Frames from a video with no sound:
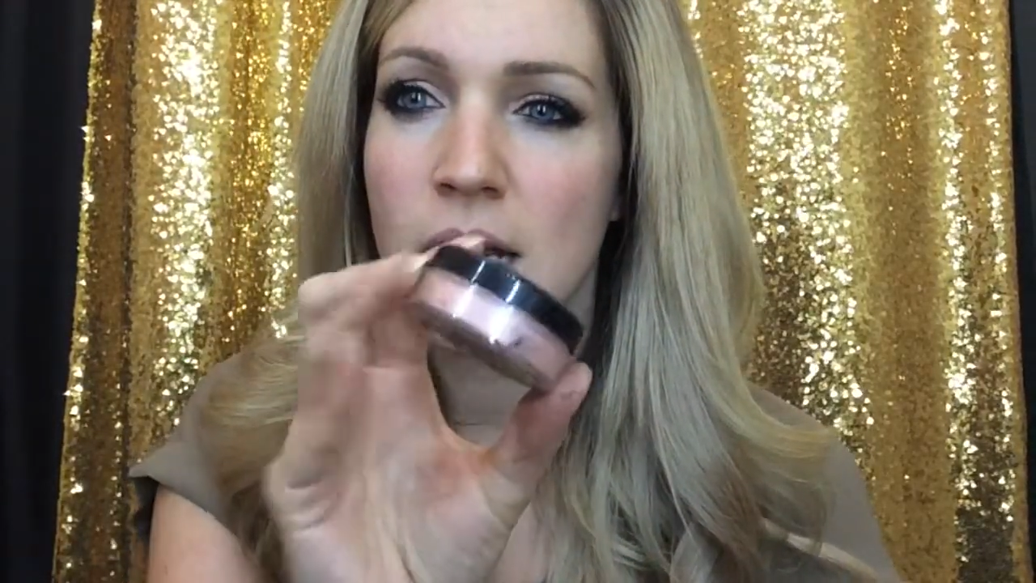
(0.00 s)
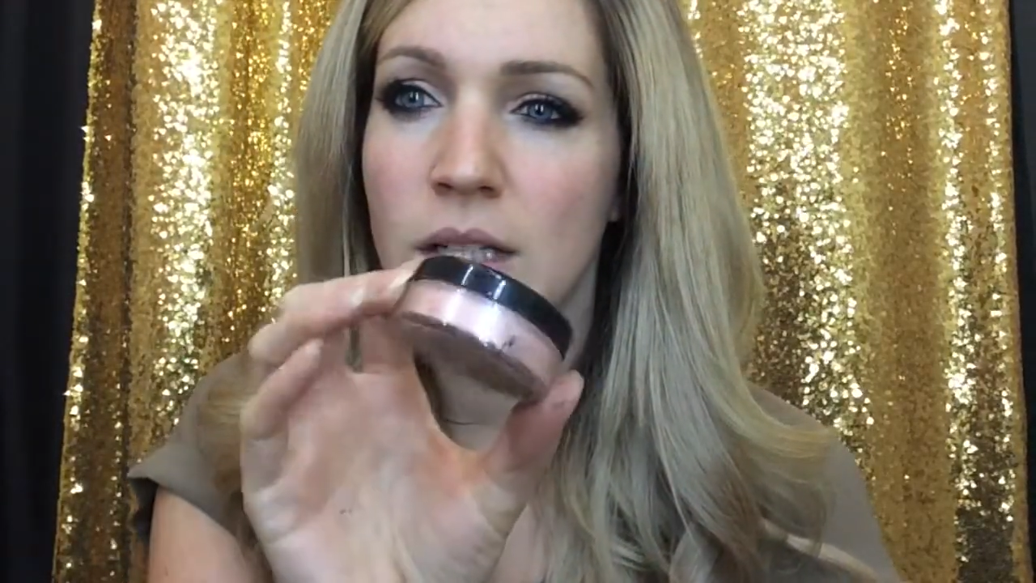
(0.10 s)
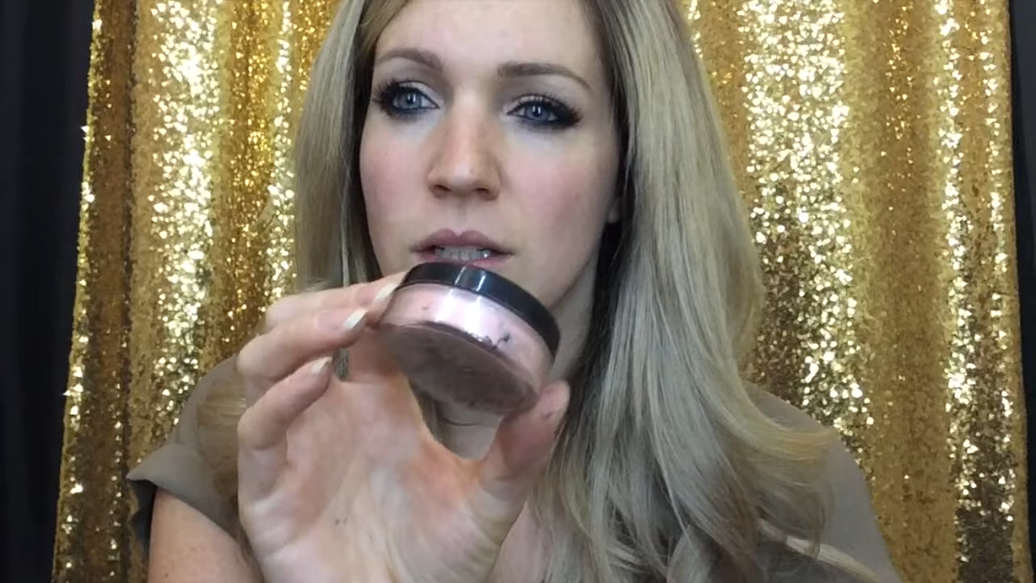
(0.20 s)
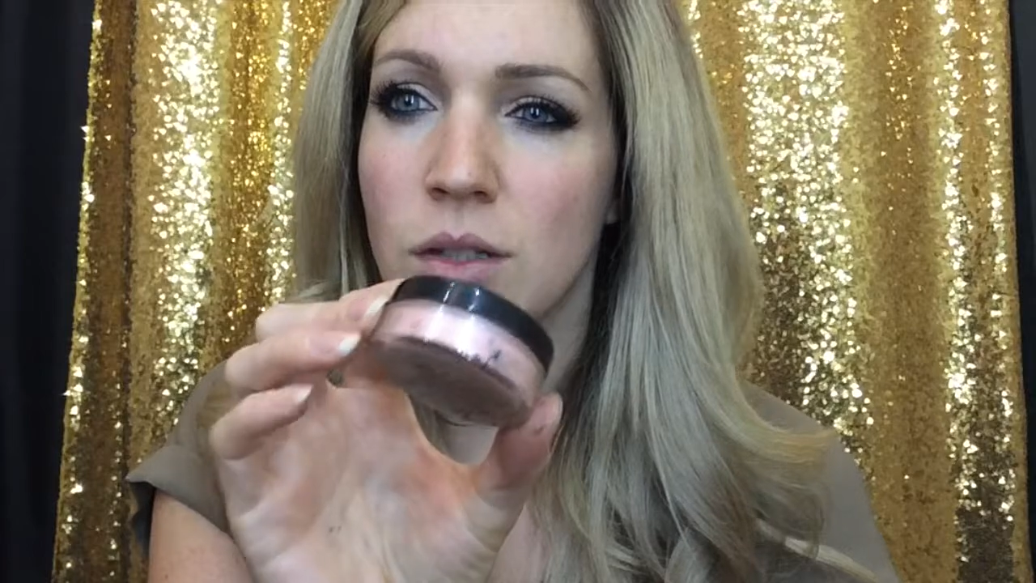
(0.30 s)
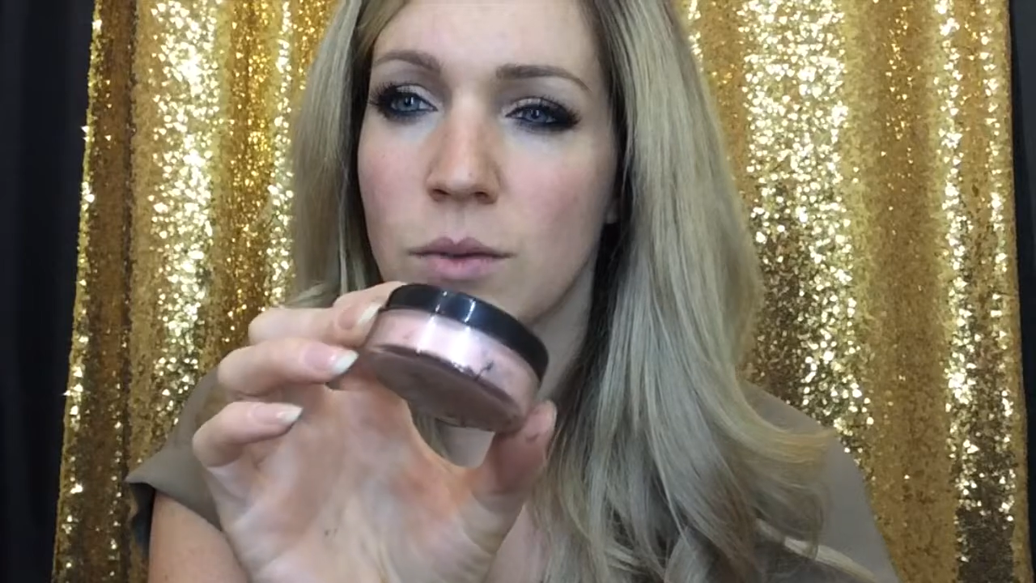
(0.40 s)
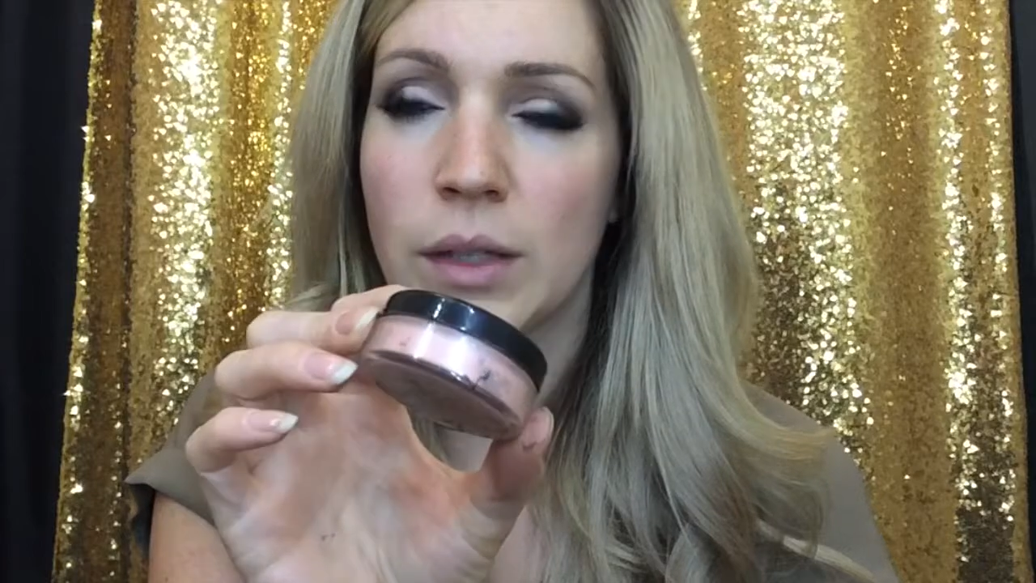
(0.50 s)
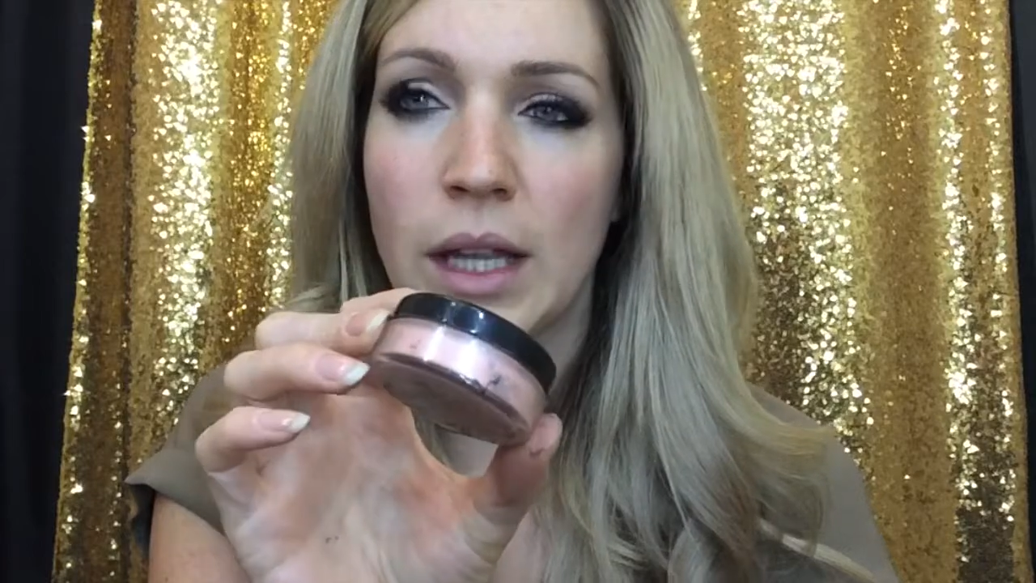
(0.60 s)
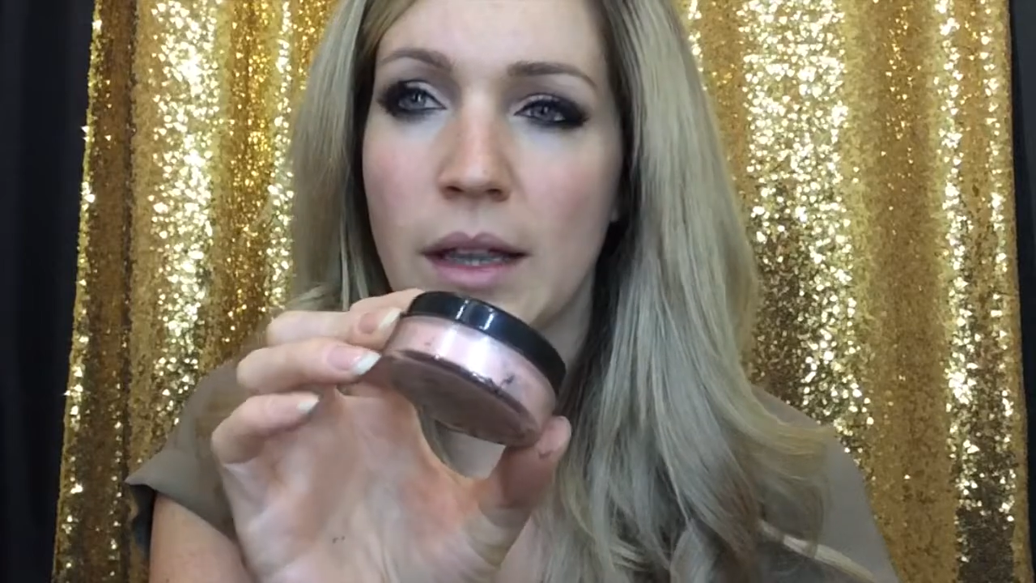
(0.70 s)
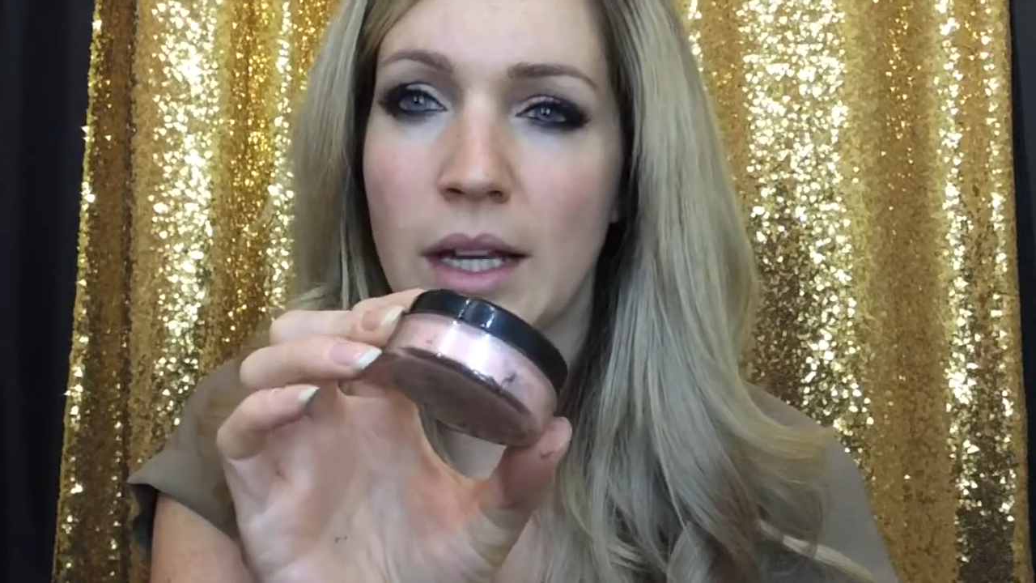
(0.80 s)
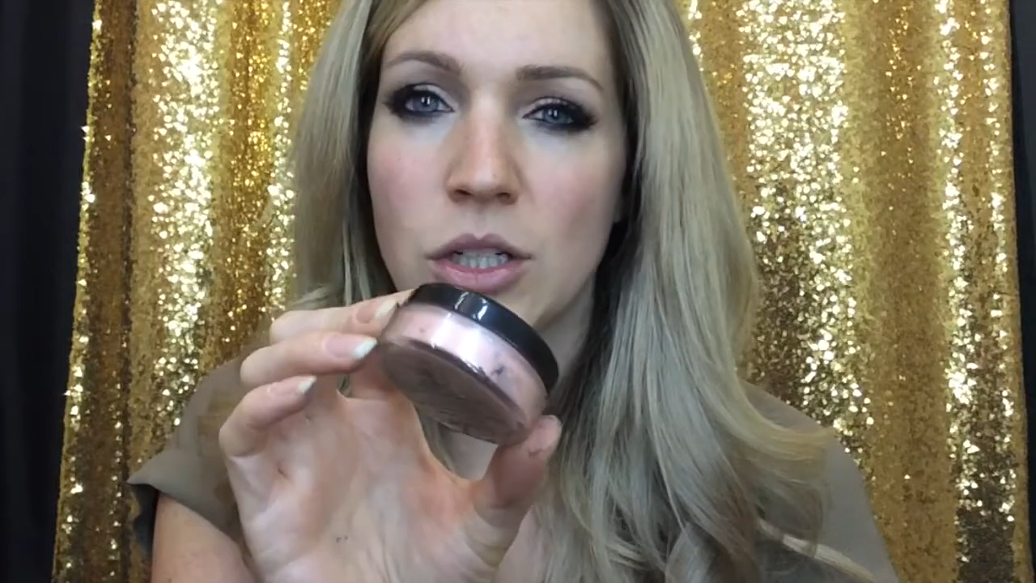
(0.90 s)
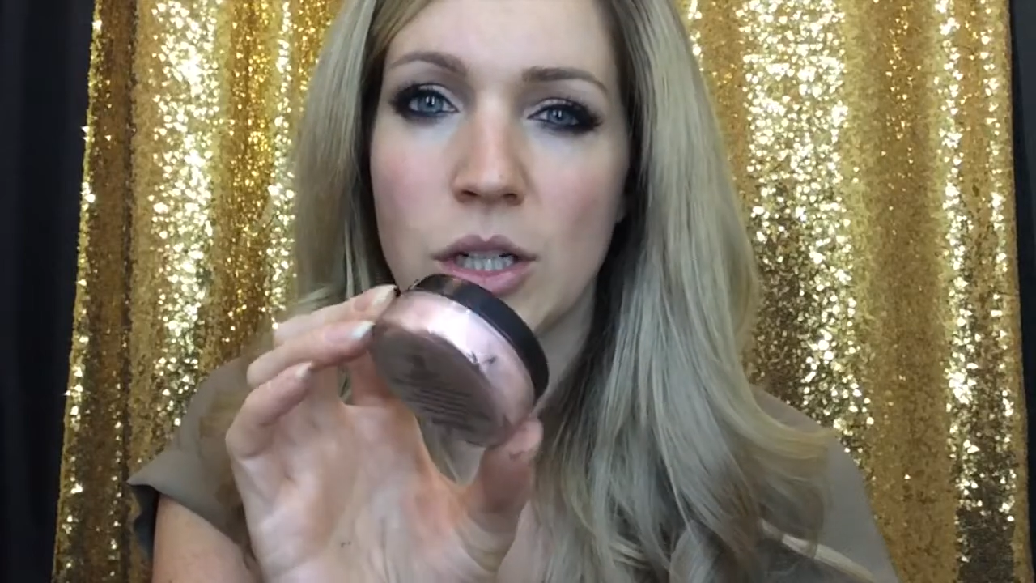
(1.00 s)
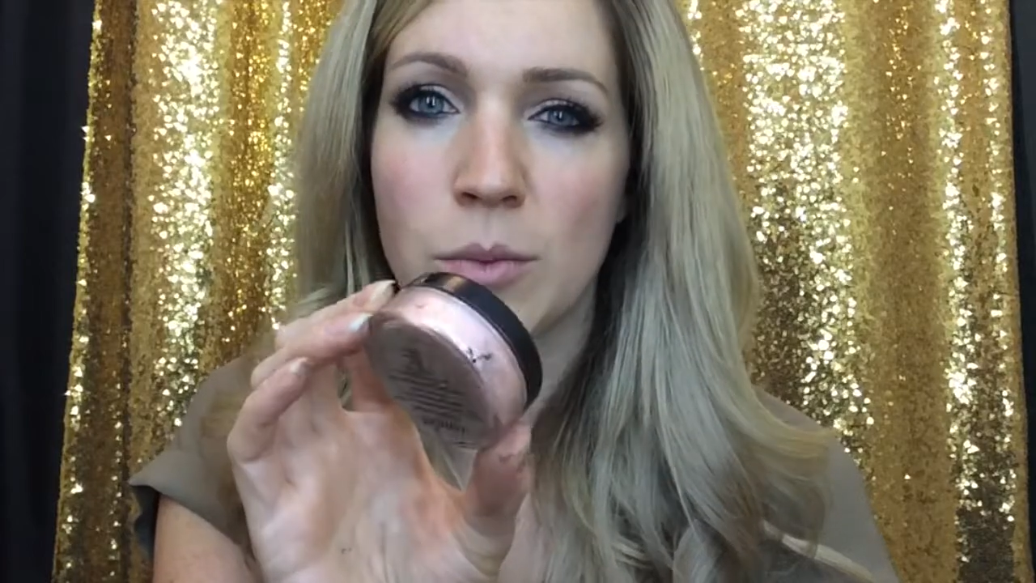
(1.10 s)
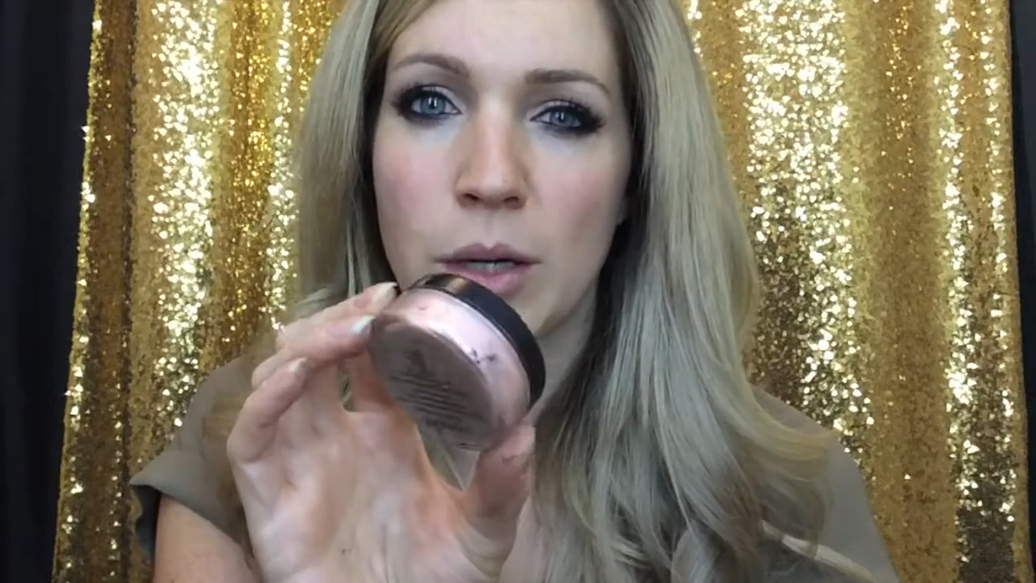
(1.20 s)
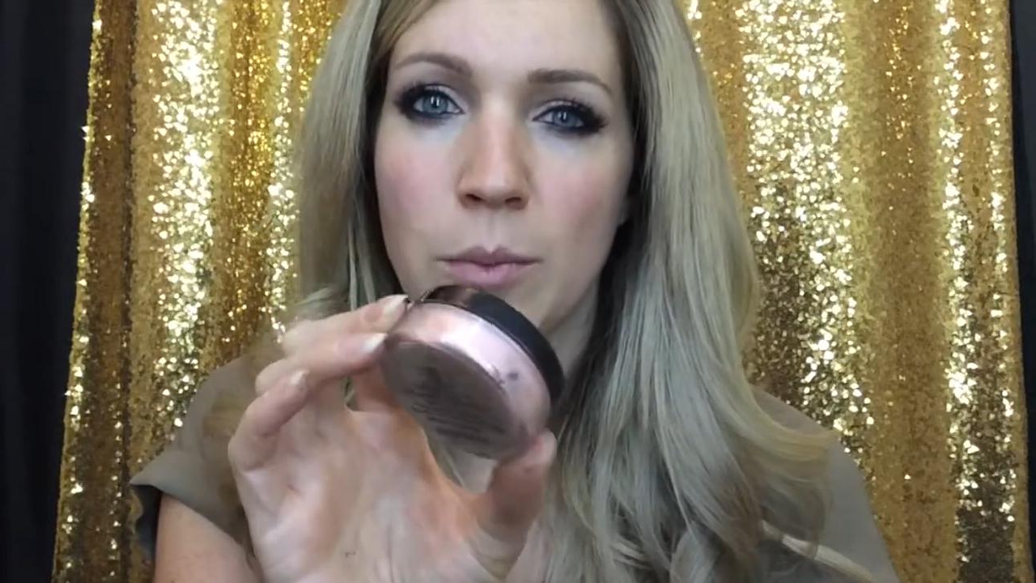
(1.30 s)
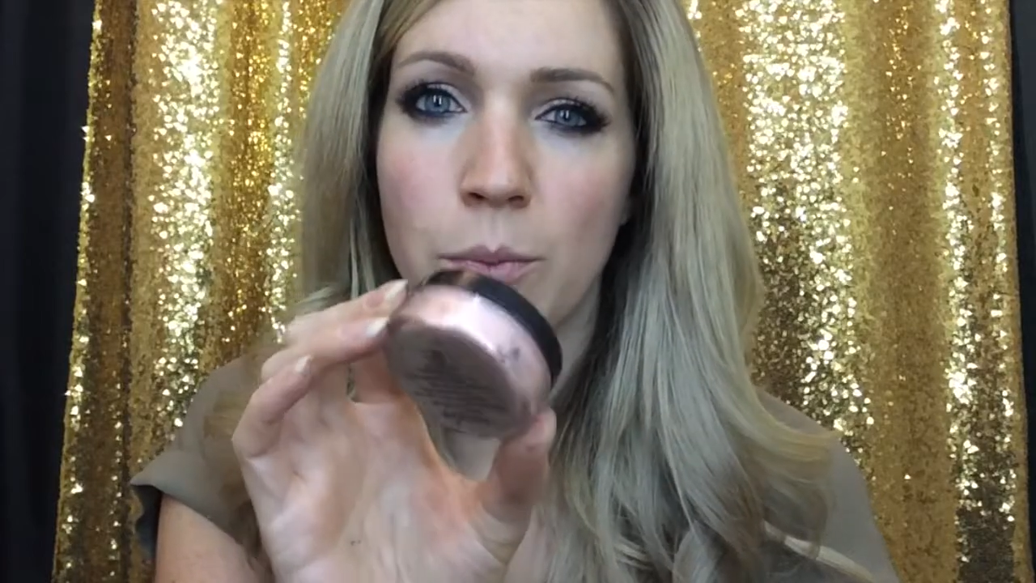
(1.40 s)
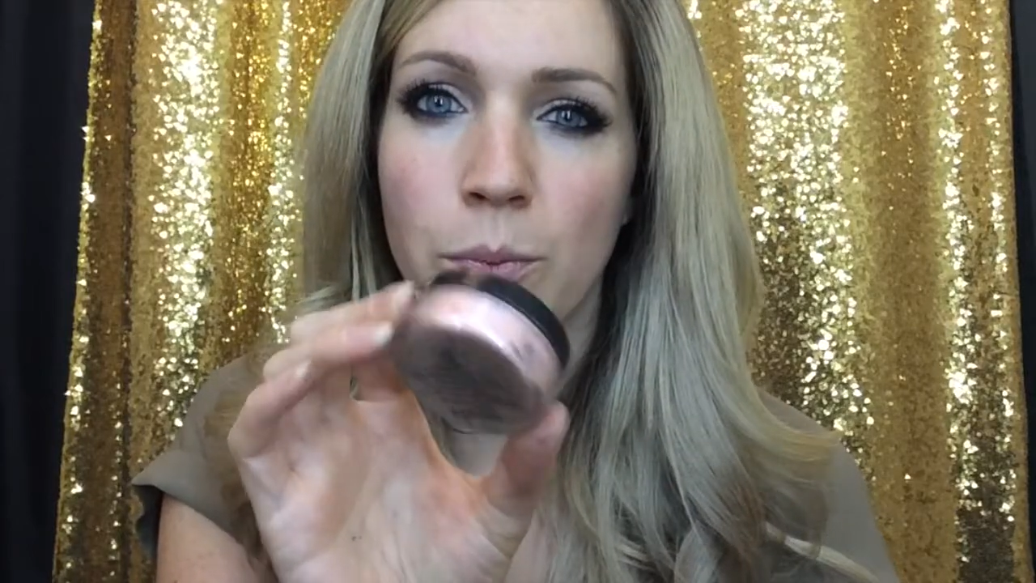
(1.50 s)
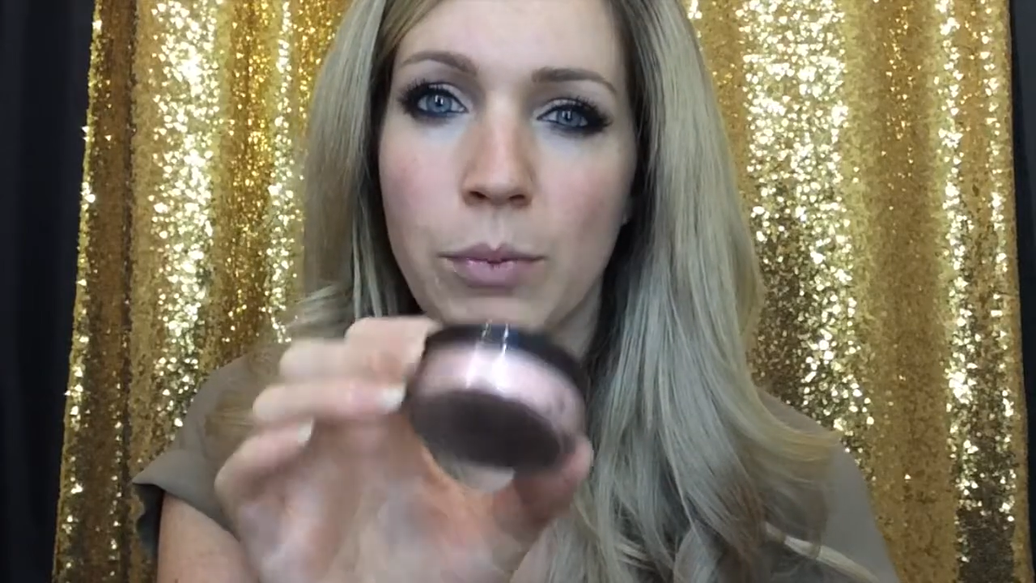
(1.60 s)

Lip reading: It's just a really light shimmery